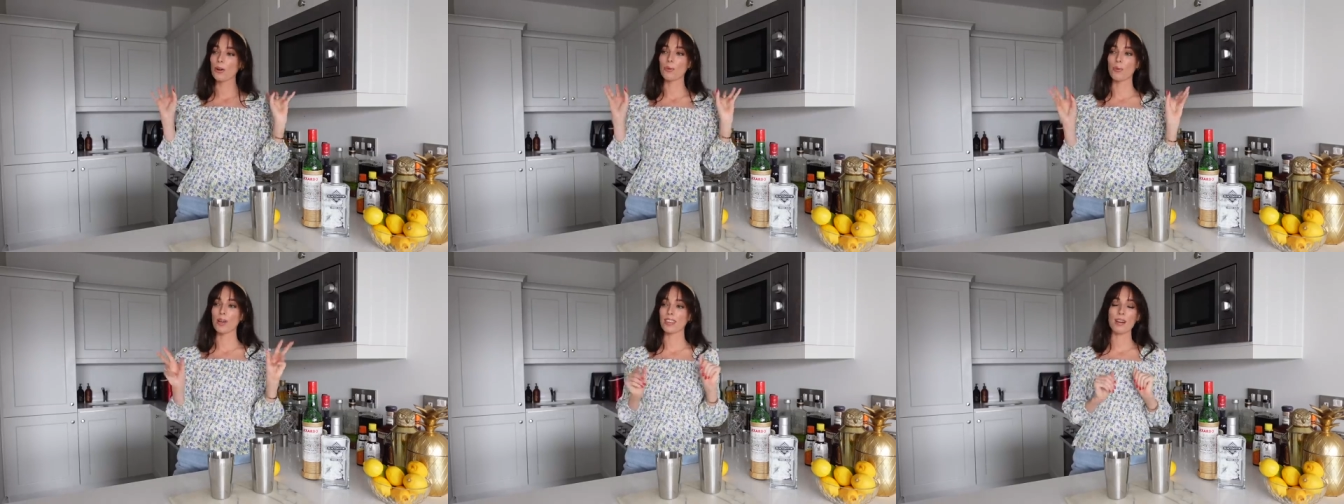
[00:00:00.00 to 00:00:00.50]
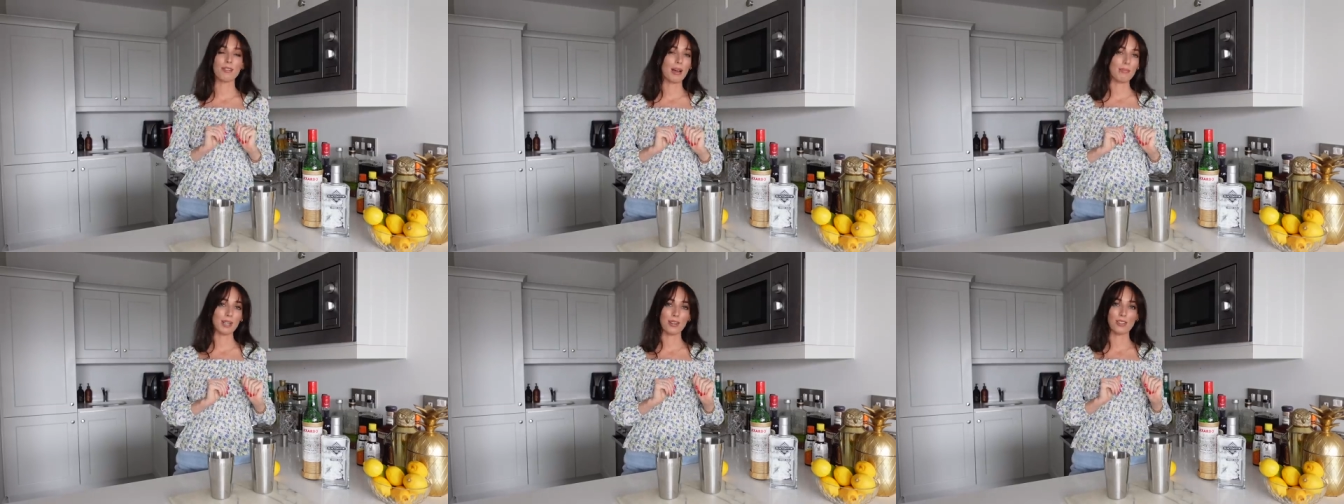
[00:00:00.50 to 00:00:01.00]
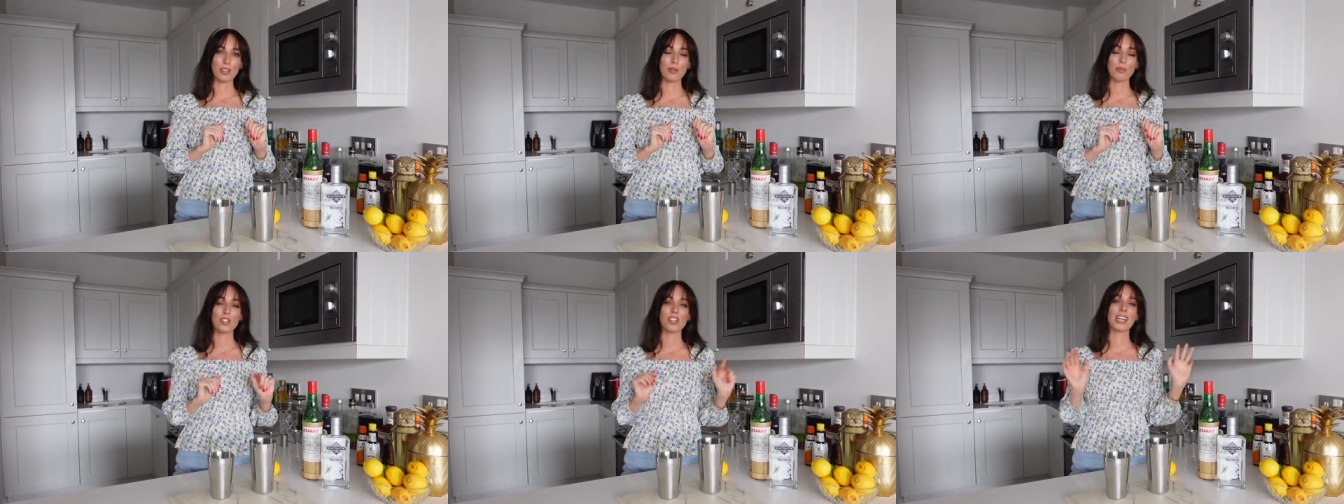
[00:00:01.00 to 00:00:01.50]
without rambling on too
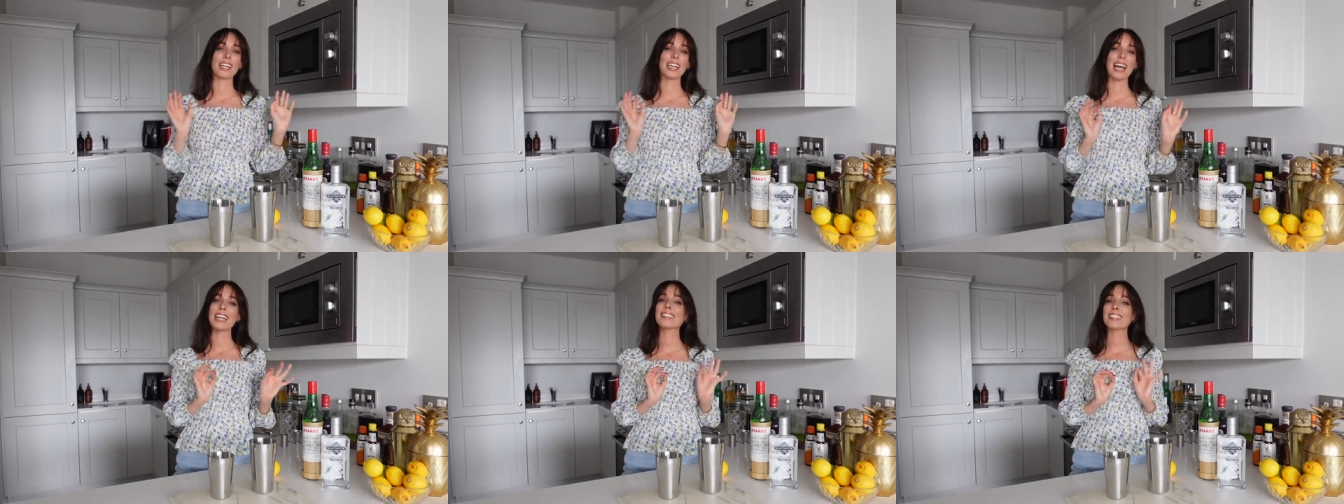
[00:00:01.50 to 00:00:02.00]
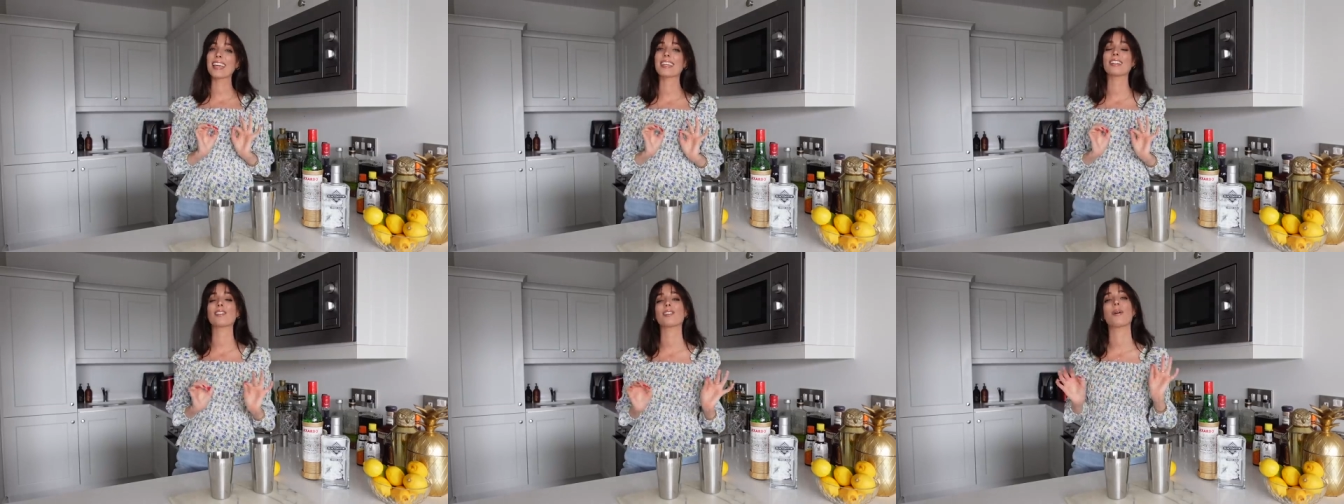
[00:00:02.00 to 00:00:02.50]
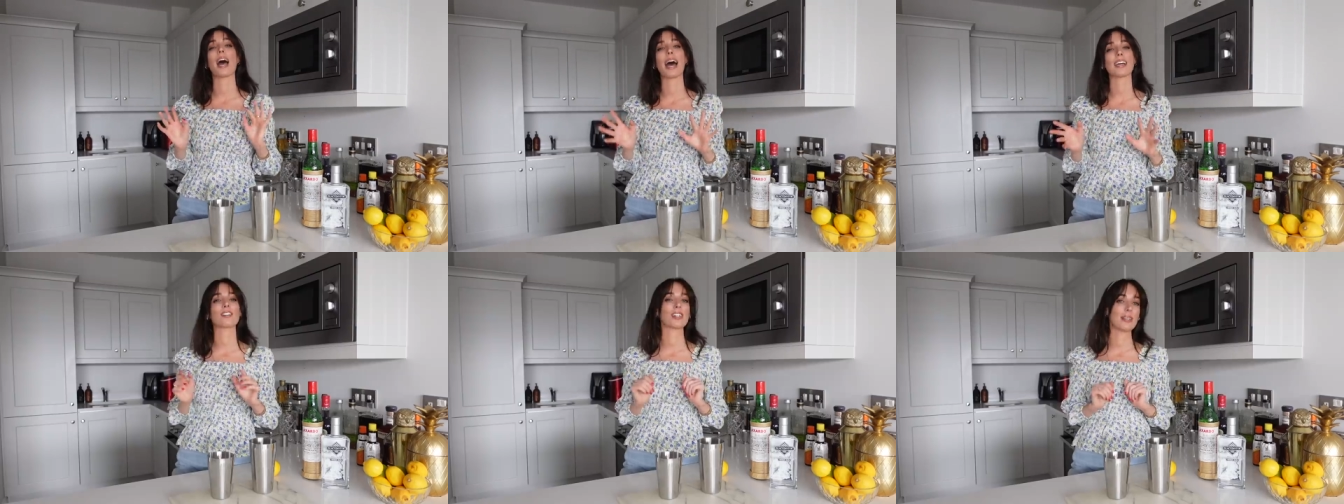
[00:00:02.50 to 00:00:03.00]
much, let's get into
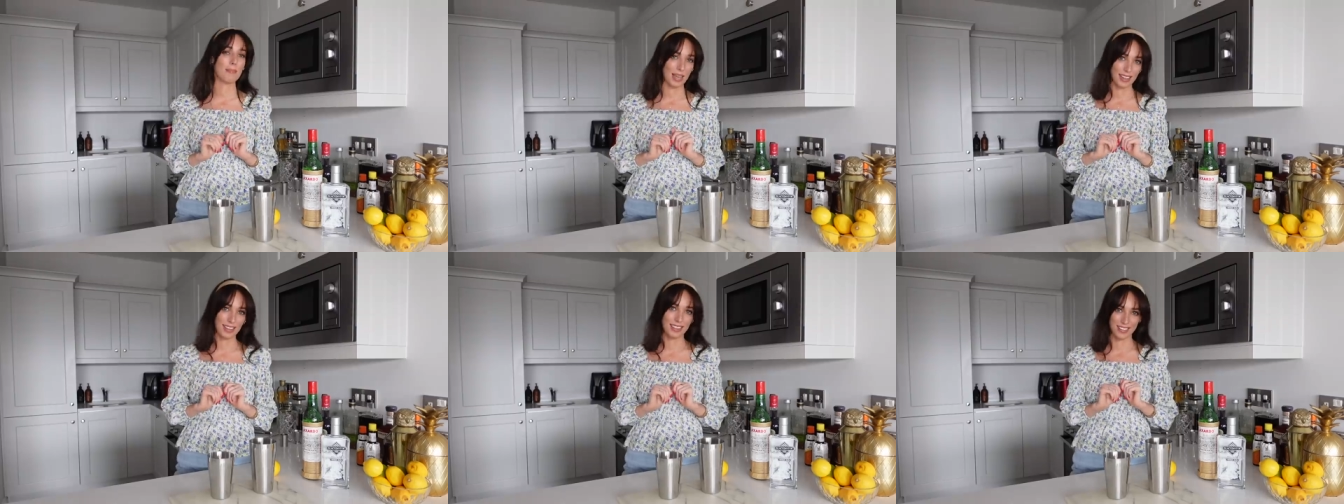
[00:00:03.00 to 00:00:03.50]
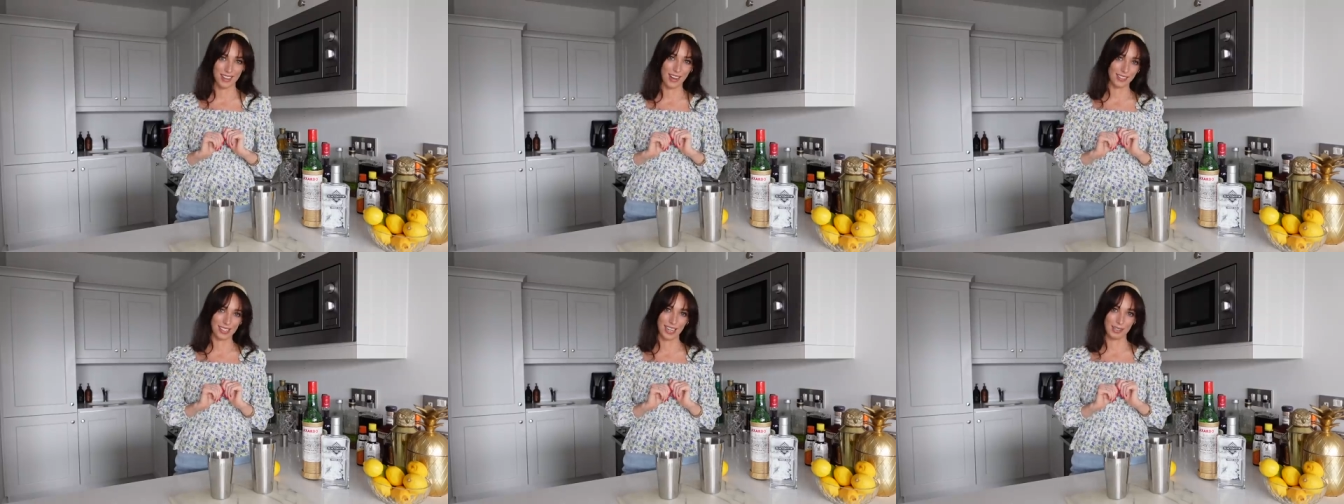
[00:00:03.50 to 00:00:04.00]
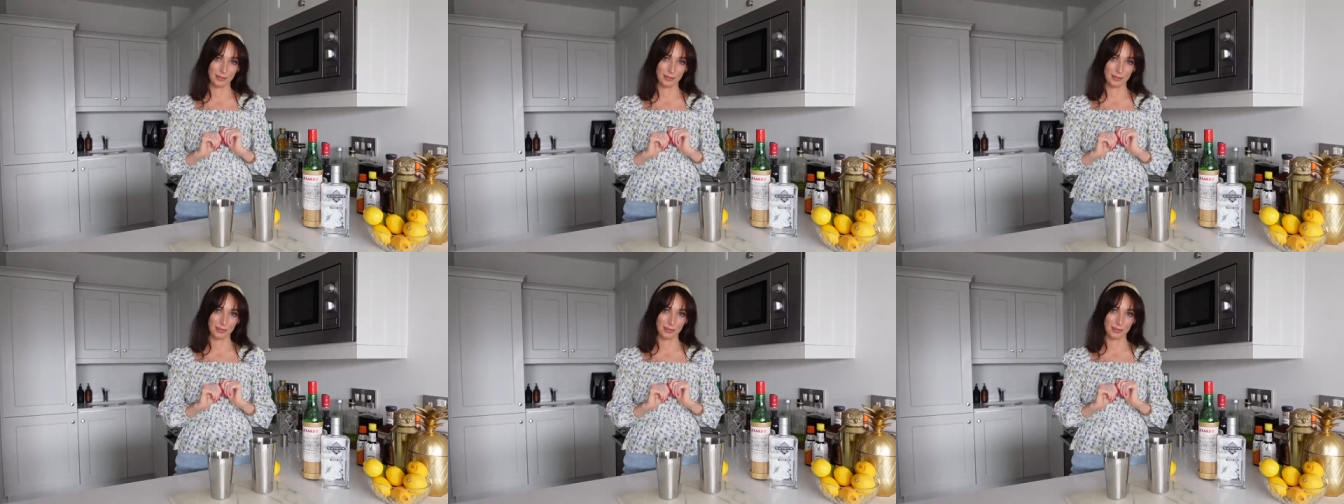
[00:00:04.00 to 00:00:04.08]
actually making this cocktail.